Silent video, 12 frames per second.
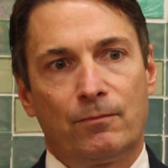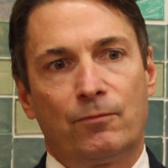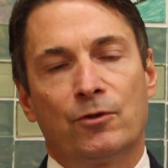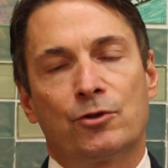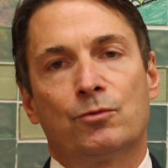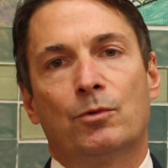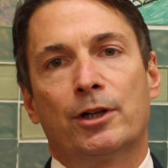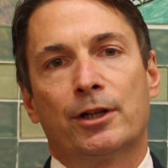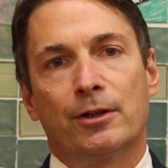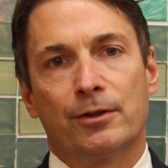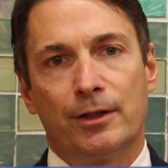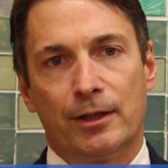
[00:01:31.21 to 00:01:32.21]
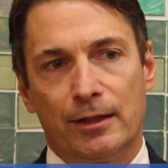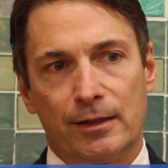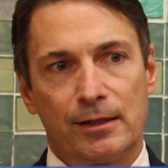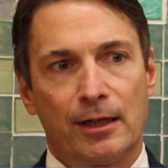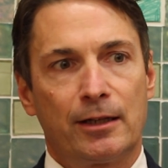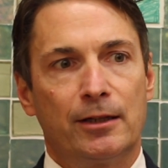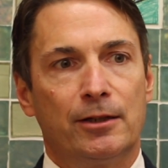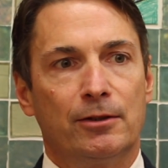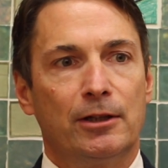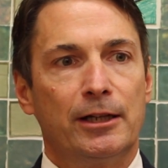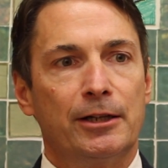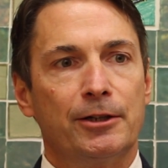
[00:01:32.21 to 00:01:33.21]
first one ear and then the second ear
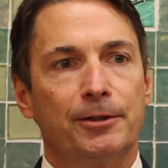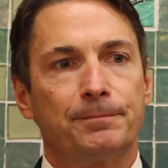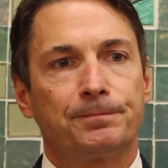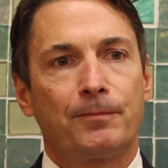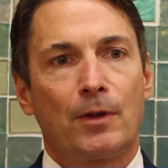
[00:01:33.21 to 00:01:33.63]
later.